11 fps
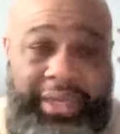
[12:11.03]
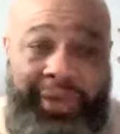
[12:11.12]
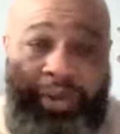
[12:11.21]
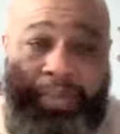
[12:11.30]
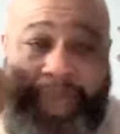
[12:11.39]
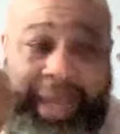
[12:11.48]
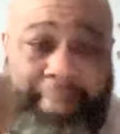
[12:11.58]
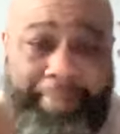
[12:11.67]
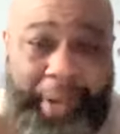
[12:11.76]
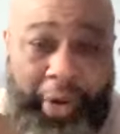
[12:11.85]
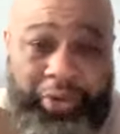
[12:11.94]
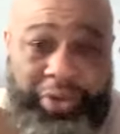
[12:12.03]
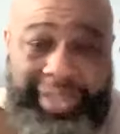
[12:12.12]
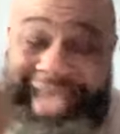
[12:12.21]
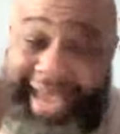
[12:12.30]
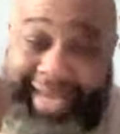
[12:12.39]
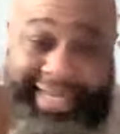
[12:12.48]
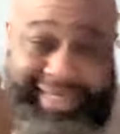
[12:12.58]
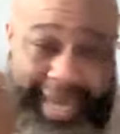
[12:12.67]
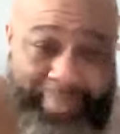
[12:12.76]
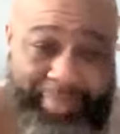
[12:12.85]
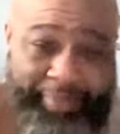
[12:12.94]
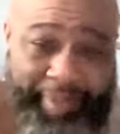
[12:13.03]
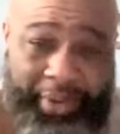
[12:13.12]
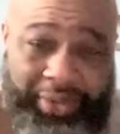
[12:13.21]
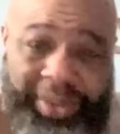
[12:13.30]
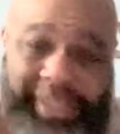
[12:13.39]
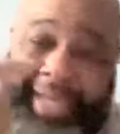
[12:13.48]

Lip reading: You make a post, any type of post,